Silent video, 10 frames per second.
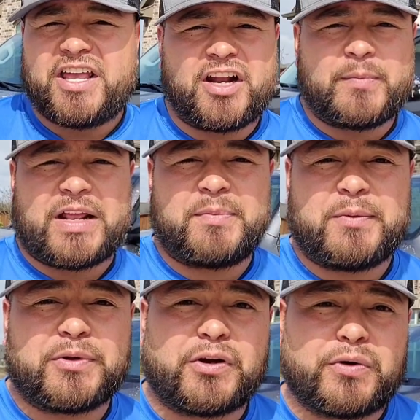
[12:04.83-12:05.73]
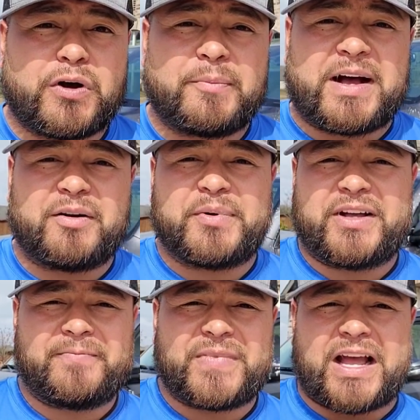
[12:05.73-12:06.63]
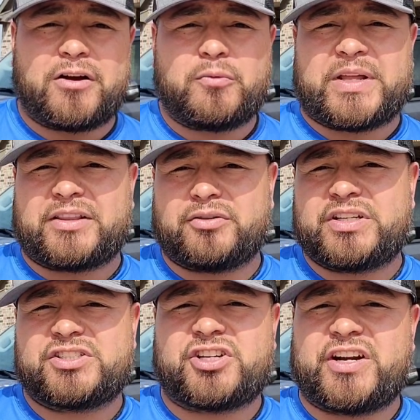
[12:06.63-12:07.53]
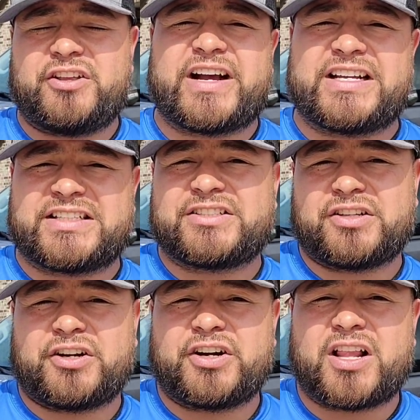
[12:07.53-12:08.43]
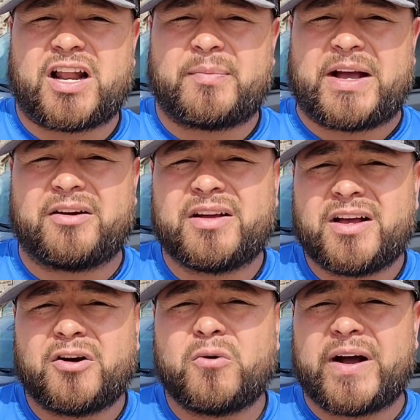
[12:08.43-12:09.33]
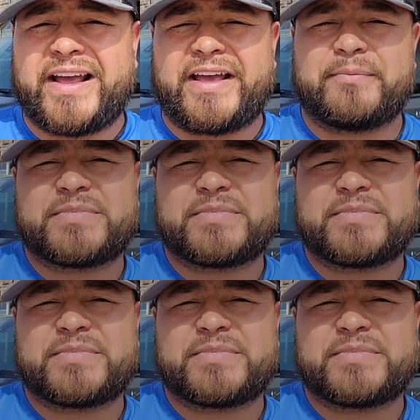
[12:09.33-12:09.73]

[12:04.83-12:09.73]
you know, many people don't know about, but I hope that through this journey you guys get to learn a lot about who I am.